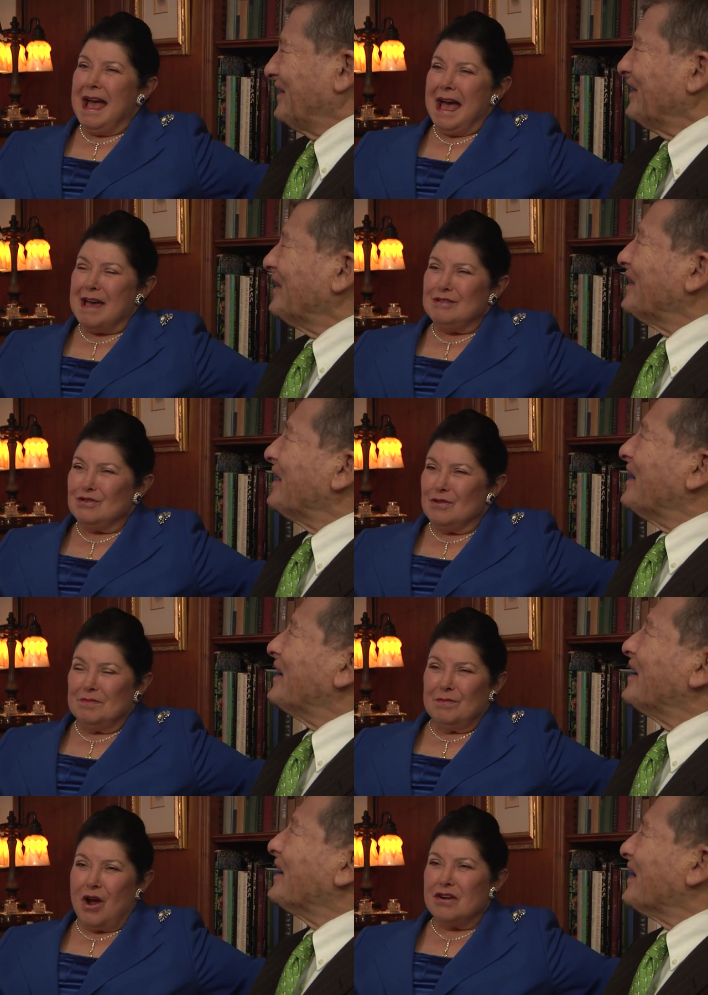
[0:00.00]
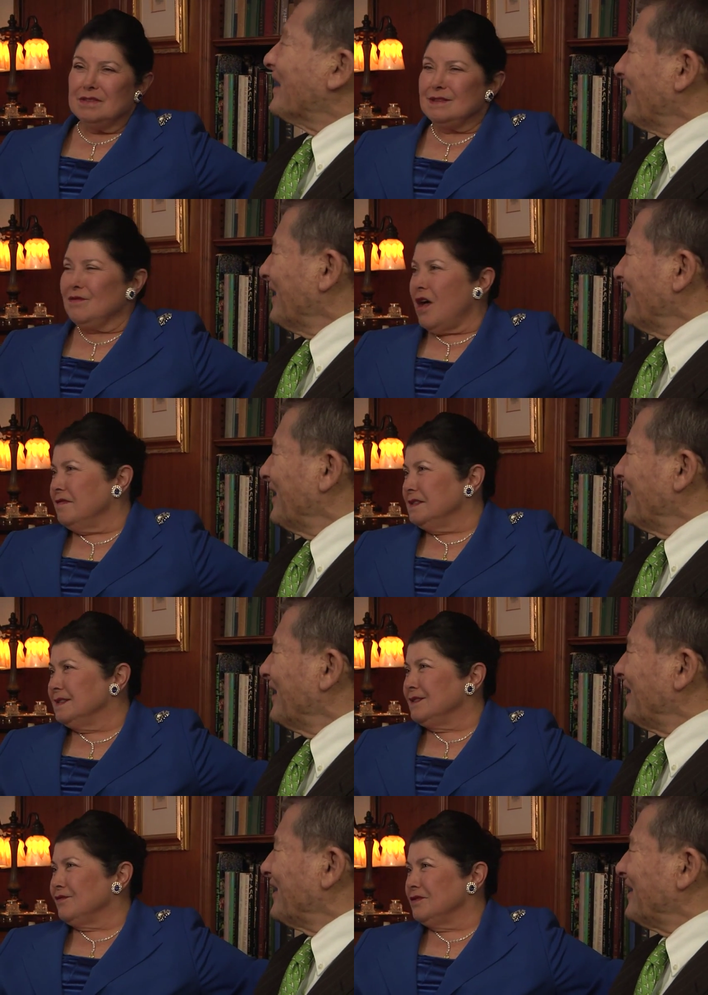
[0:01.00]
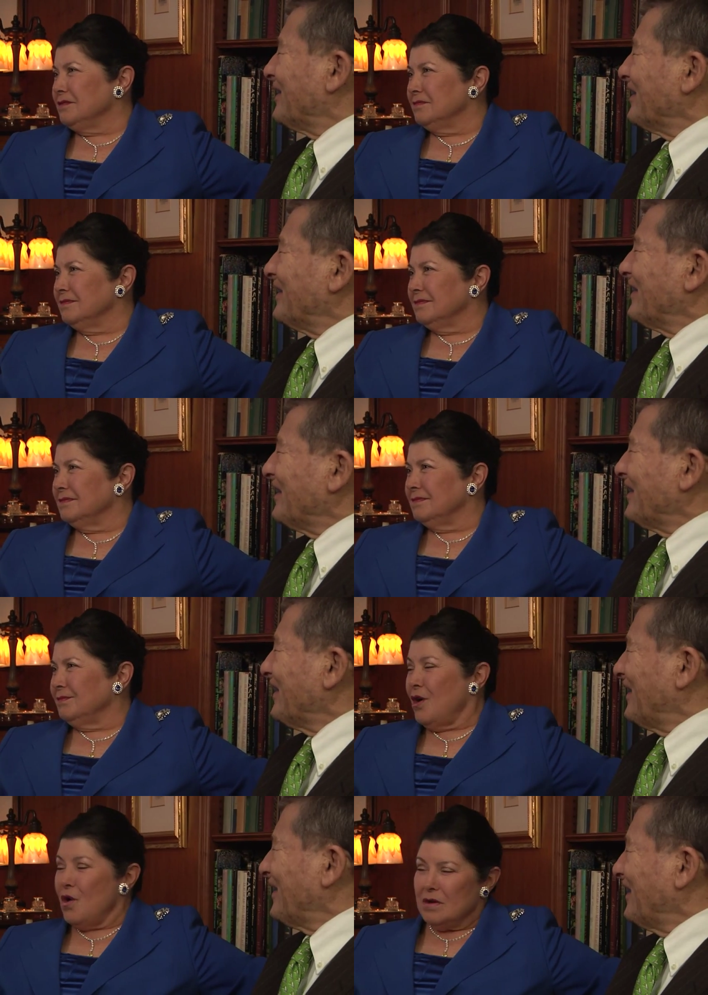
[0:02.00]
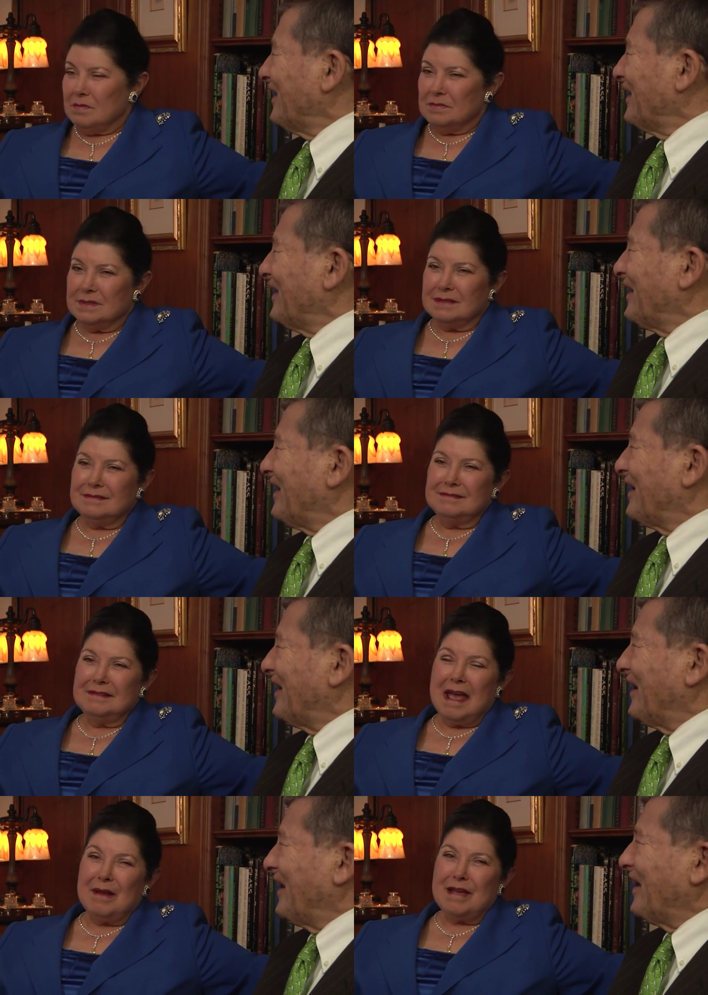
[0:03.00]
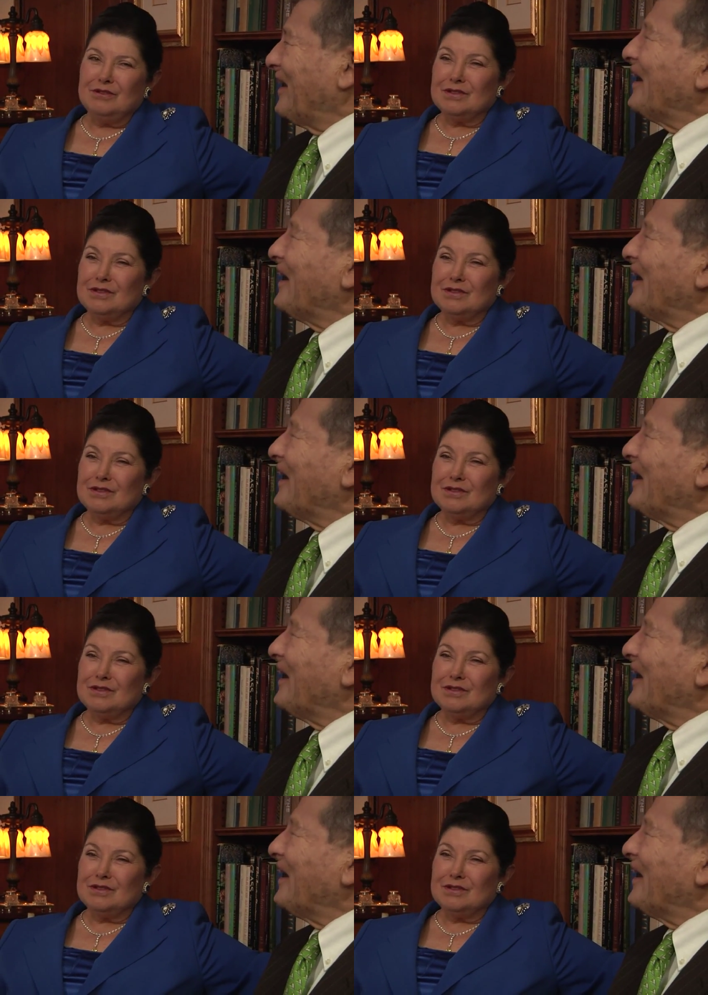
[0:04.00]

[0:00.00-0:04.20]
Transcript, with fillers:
Speaker 1: had you know parts of all these different poems, and, and I